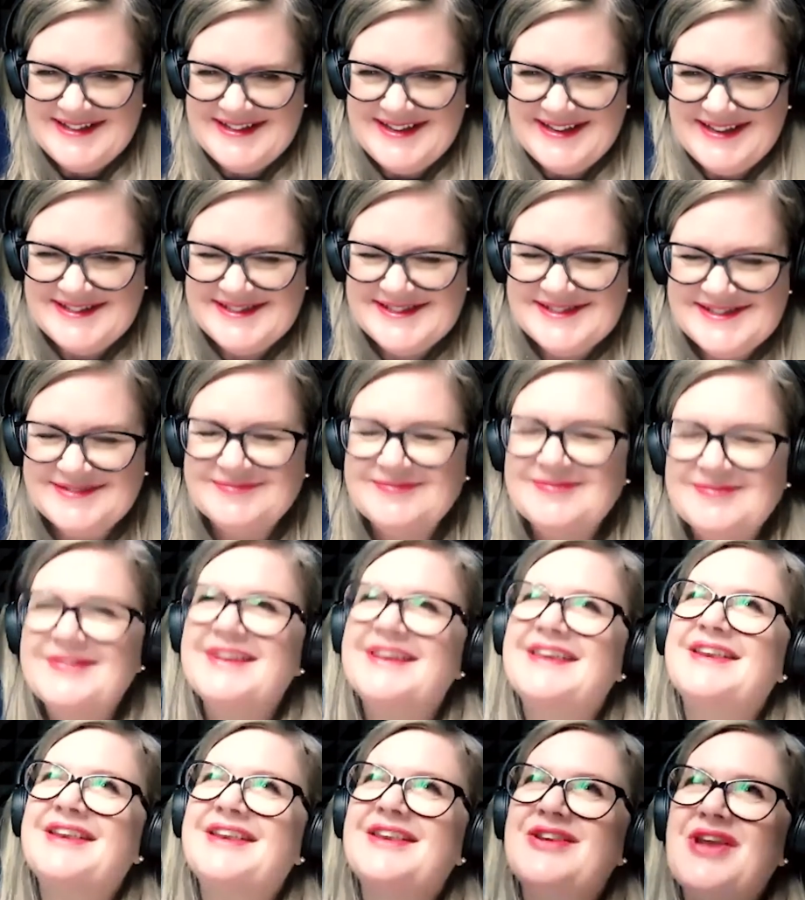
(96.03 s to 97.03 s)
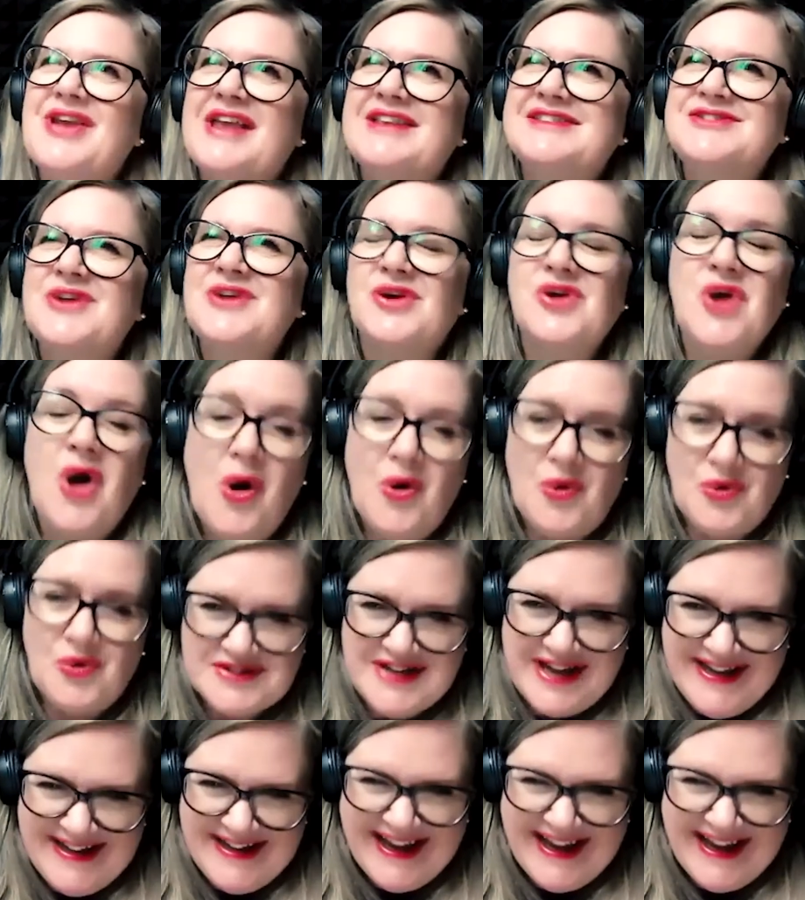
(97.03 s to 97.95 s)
it's it's not cold.